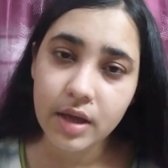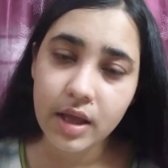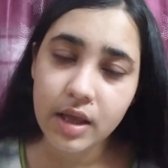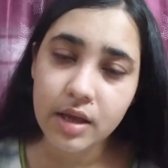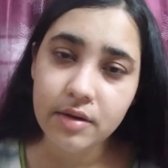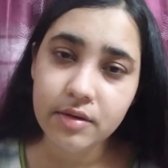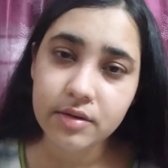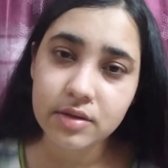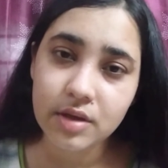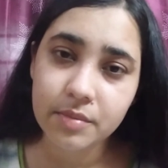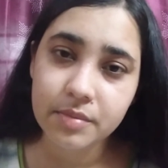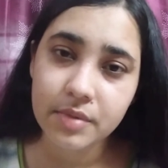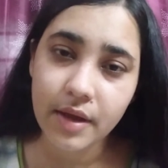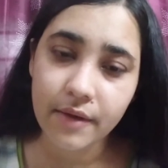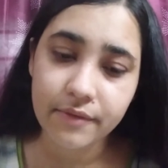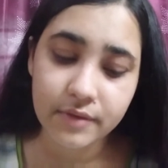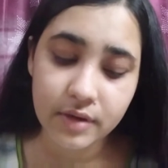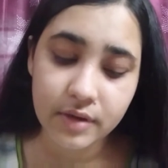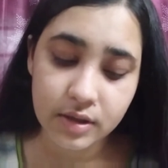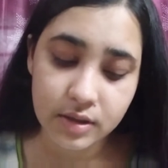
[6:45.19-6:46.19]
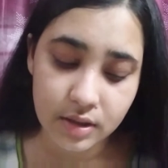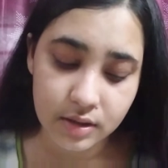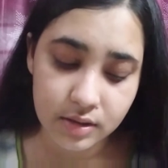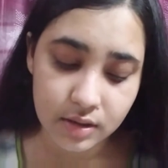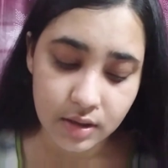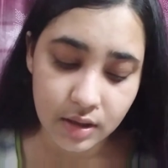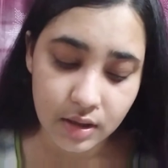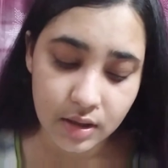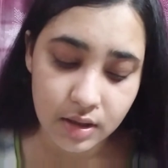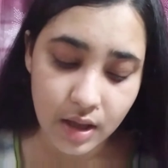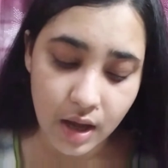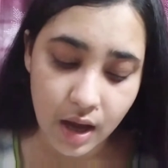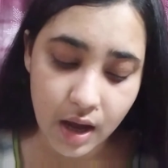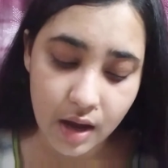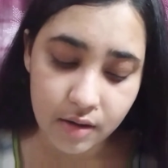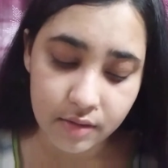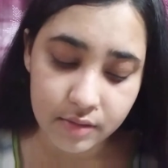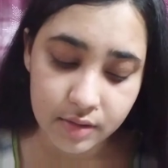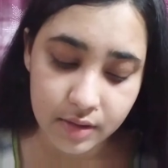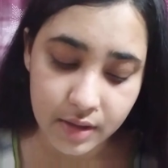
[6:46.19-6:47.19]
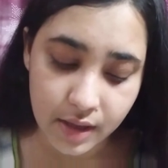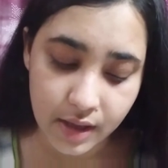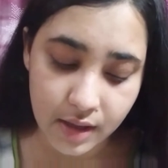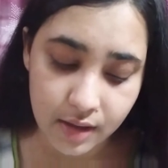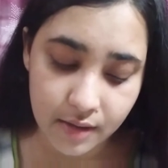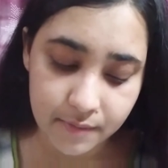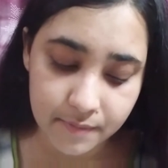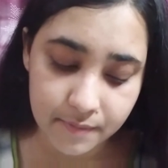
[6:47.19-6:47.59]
use of definite article the or the.